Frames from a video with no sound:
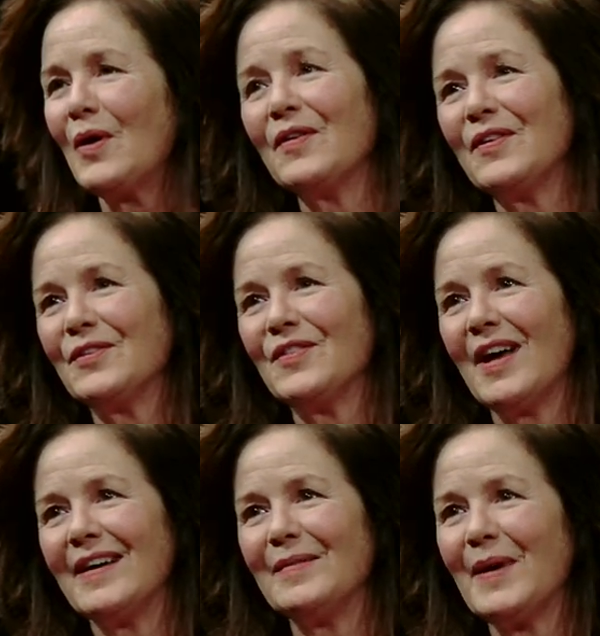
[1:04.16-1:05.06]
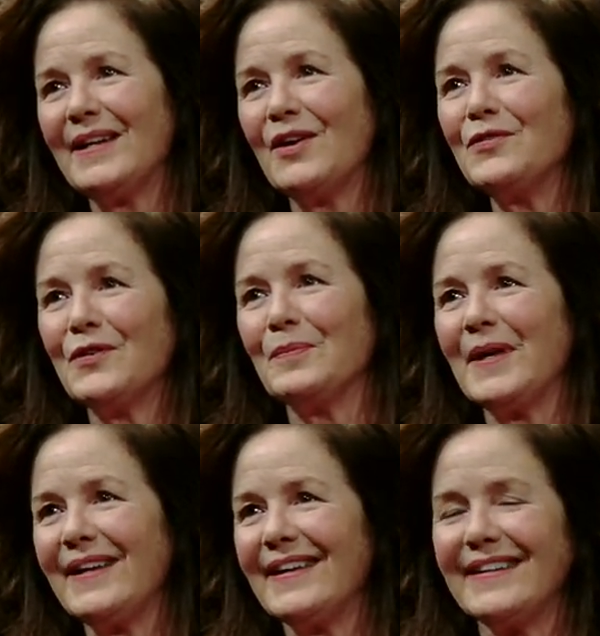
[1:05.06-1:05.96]
worth your time. I know for
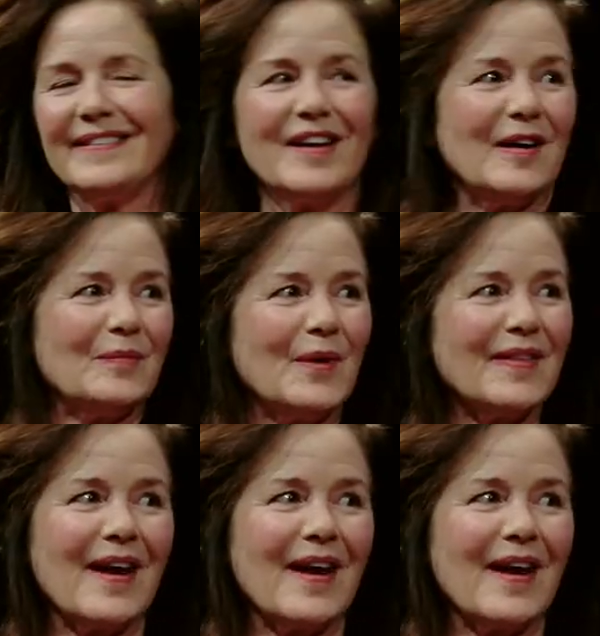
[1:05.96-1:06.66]
me, any time with